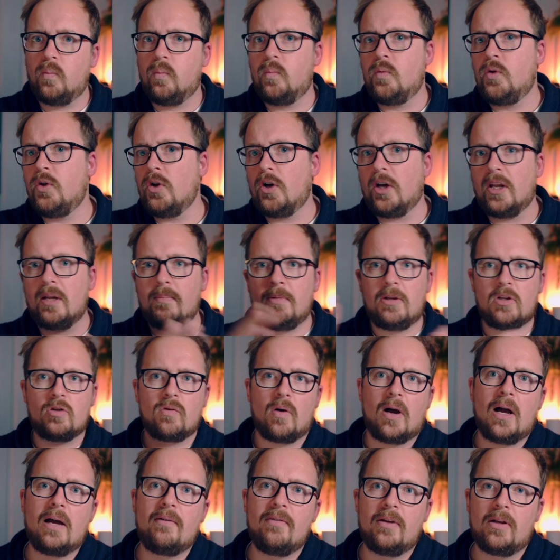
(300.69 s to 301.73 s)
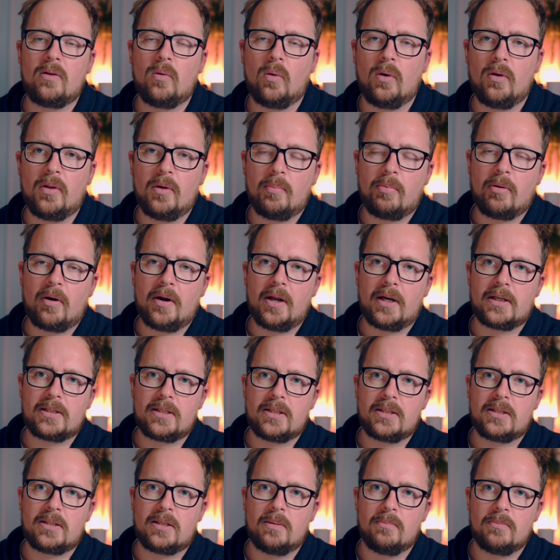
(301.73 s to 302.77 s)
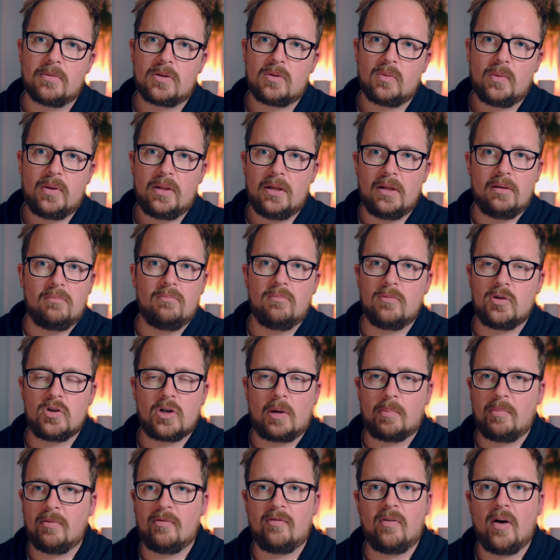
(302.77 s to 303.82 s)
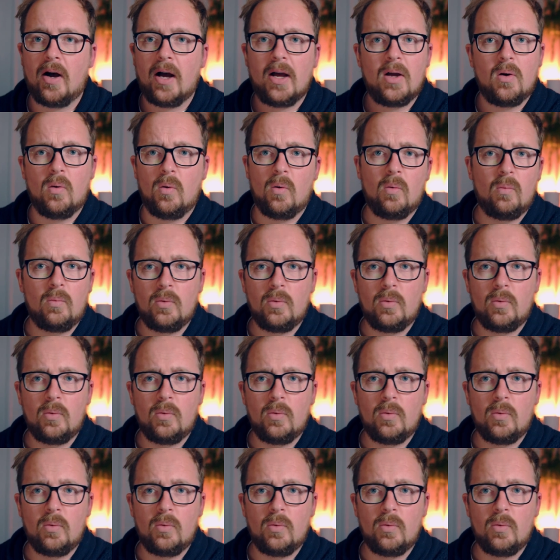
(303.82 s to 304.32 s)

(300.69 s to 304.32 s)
you're going to be driving all of the product systems within Shopify or